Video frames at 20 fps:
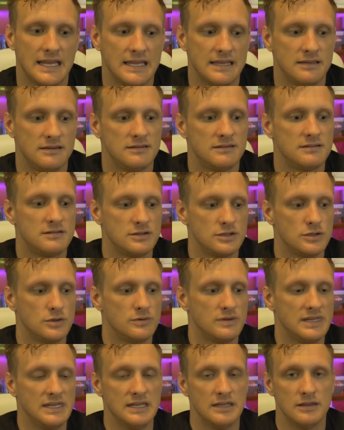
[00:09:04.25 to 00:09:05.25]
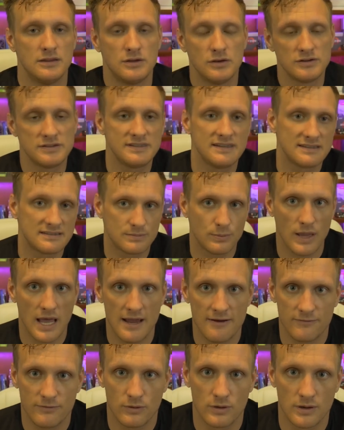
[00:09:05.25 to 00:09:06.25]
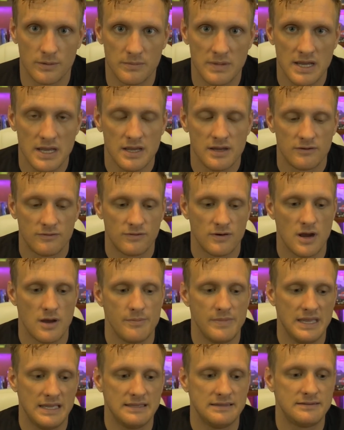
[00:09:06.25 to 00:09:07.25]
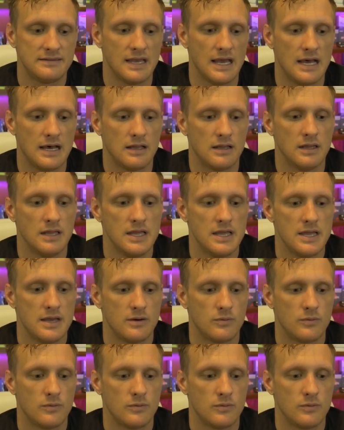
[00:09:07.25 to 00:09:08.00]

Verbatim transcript: into the Enthusiast platform from Intel,